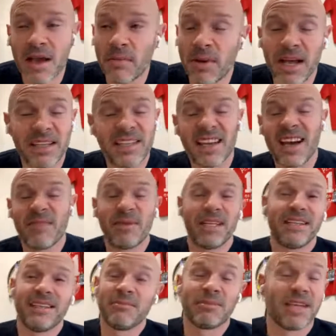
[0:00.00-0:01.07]
But
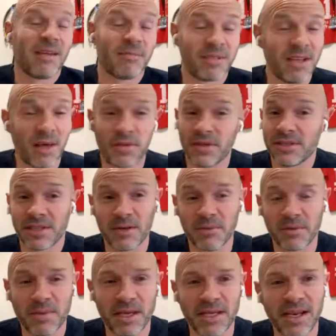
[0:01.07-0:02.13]
it was nothing to do
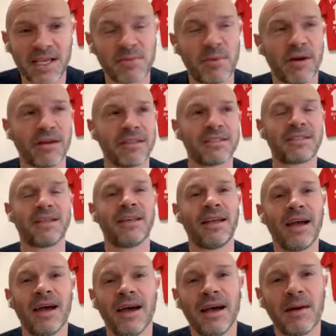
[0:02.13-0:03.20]
with me, let's be honest.
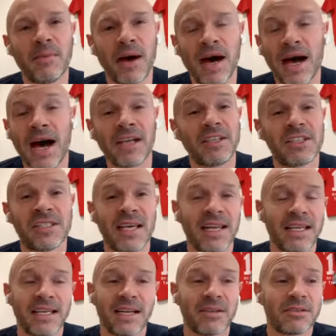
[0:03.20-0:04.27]
I just said,
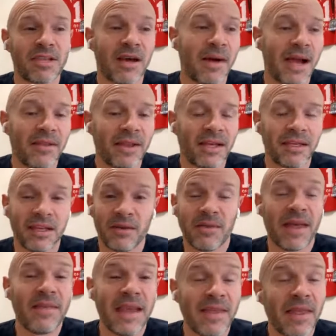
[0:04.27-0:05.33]
to go out there,
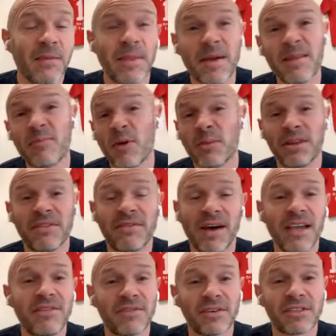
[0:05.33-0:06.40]
they were then probably the
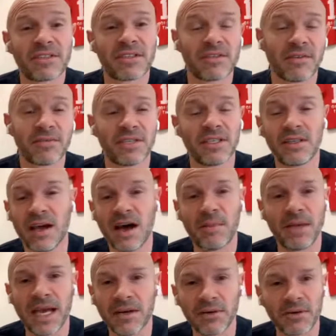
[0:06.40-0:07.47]
favourites because obviously
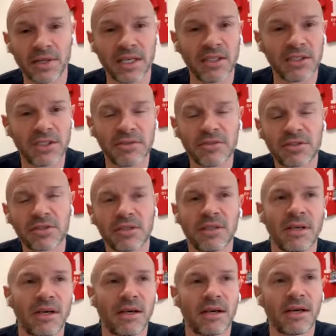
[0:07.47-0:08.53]
Derby had all the issues
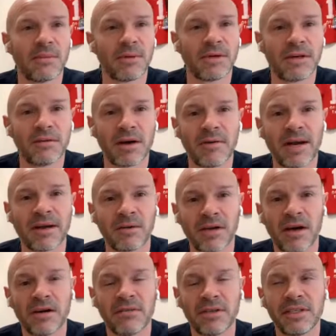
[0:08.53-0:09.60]
around
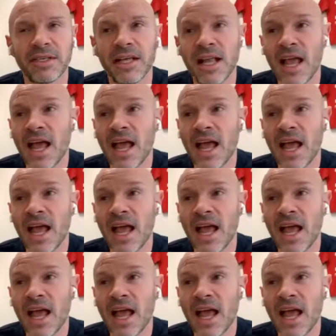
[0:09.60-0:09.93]
COVID.